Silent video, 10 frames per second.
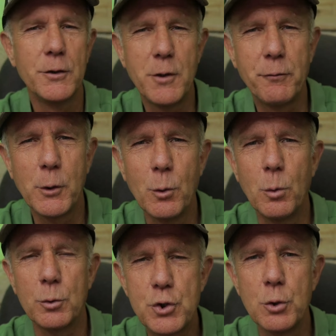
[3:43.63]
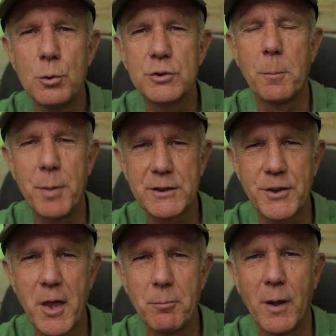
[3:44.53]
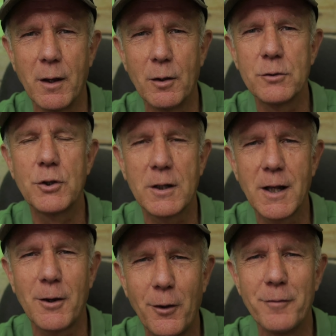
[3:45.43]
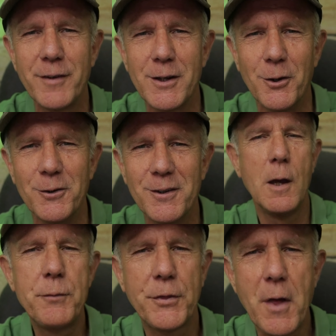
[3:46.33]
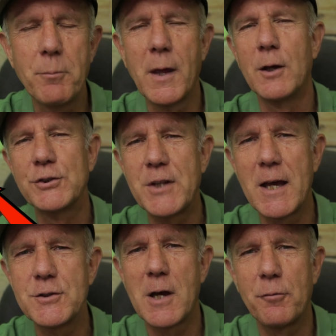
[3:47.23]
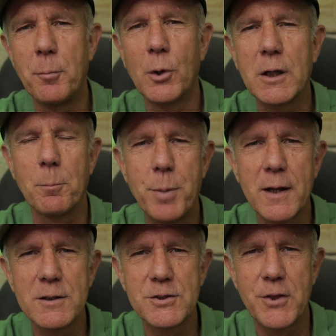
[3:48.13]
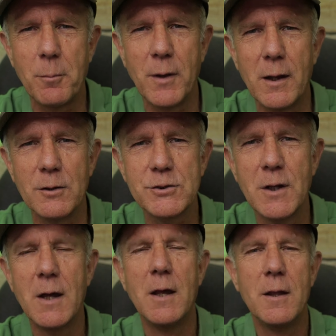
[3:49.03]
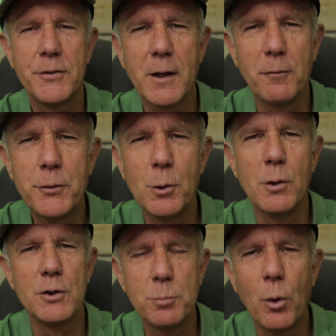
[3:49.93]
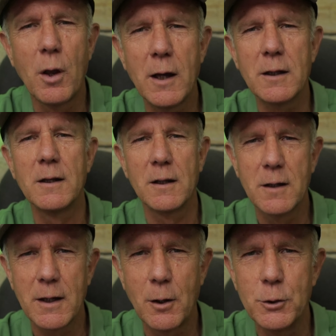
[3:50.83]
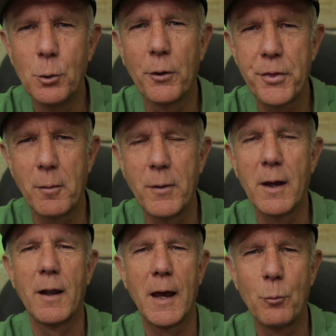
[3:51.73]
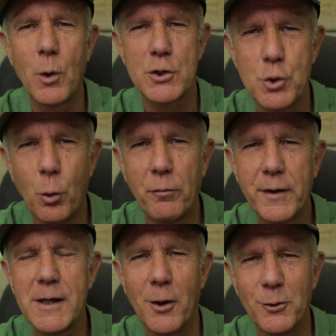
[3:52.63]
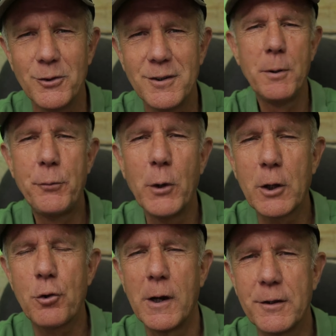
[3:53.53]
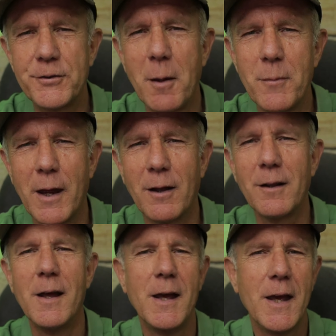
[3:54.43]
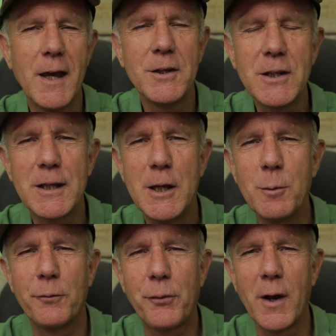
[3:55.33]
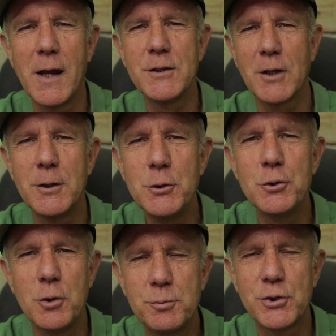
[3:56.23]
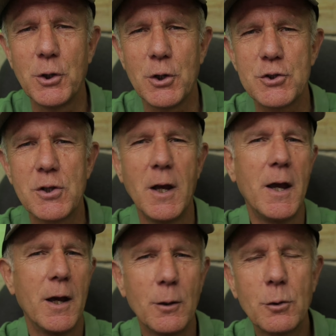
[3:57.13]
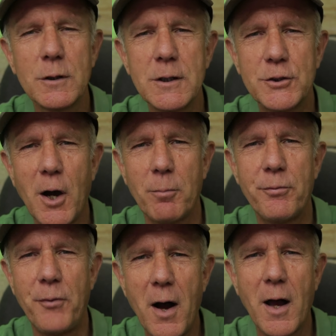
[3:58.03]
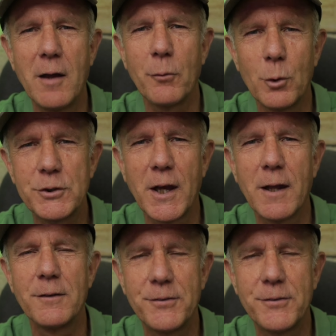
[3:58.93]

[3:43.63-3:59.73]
the viewer will choose the best thumbnail to click on the video. If your thumbnail stands out from all your competitors' thumbnails, then a viewer is more likely to click on your thumbnail and watch your video. Before you create your thumbnail, enter your keyword phrase in YouTube search and look at the top five or 10